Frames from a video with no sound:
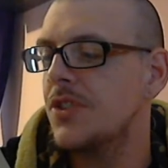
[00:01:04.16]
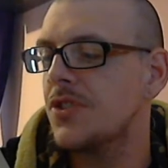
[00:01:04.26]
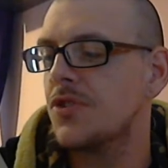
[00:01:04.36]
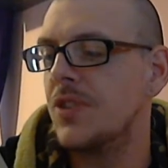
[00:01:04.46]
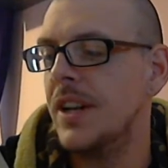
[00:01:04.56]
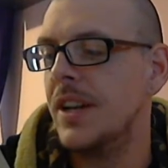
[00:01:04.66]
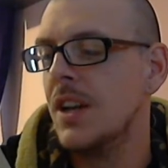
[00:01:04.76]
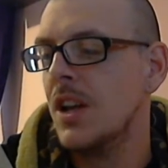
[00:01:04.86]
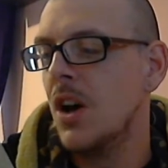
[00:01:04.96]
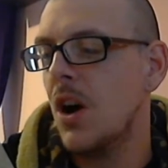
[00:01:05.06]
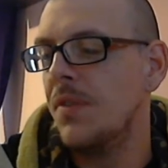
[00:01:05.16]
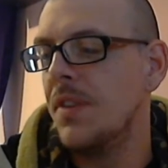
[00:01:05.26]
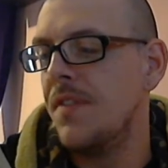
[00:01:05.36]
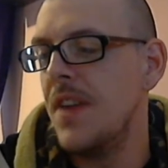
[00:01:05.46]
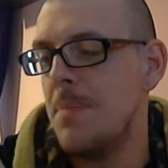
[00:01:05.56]
strain of the
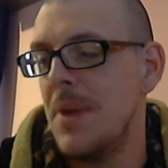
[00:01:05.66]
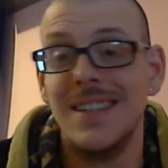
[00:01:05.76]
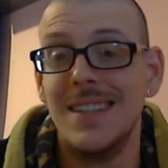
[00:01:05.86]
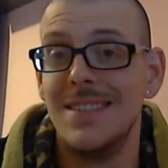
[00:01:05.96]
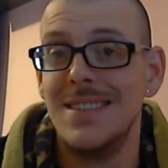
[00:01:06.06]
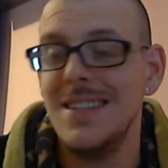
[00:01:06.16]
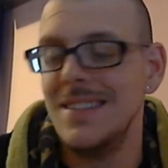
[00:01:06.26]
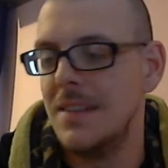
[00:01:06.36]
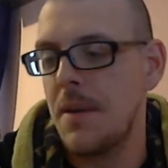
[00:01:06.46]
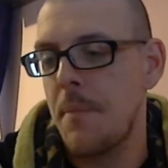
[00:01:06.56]
vaping disease.